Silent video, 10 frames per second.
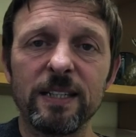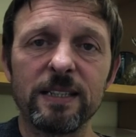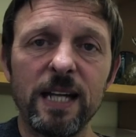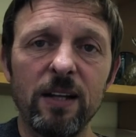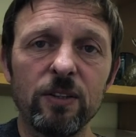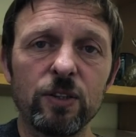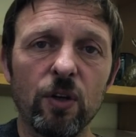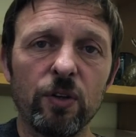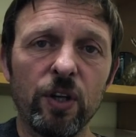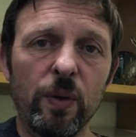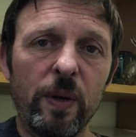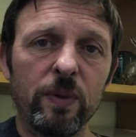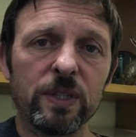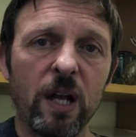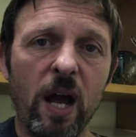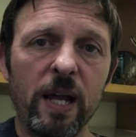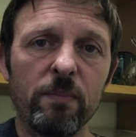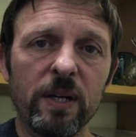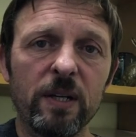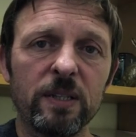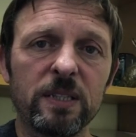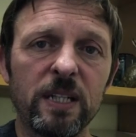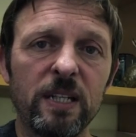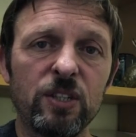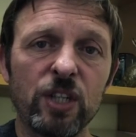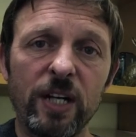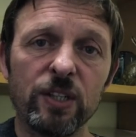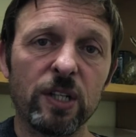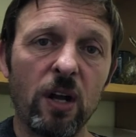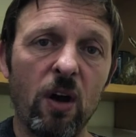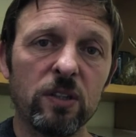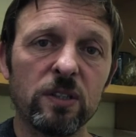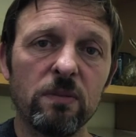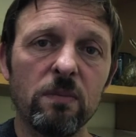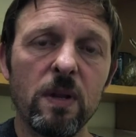could tell John knew he was lying because he'd changed a lot.